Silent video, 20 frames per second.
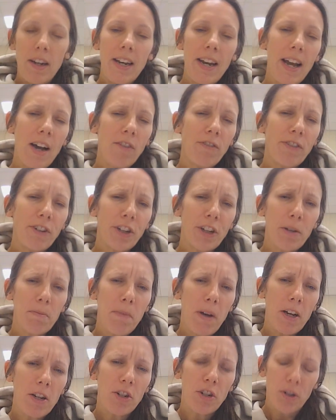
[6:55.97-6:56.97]
Now for good
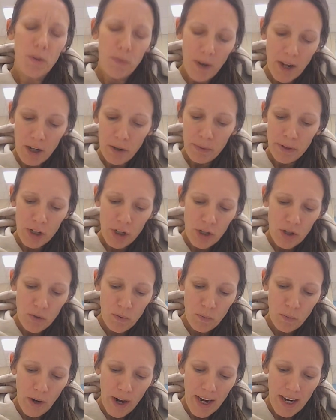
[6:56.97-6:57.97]
measure, why don't we
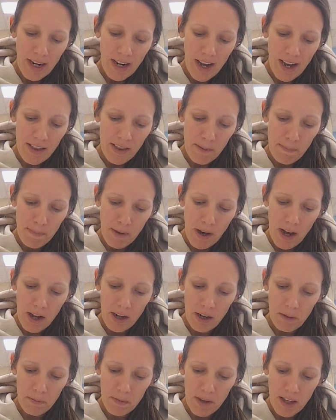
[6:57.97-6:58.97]
just write at the
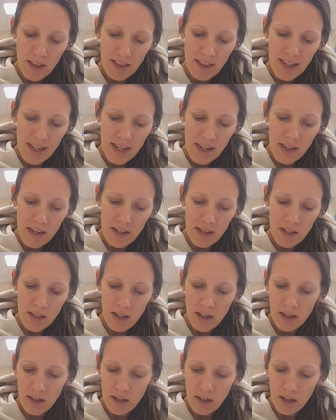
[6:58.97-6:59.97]
bottom that
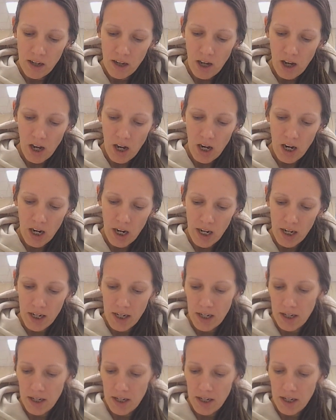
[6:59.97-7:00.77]
these are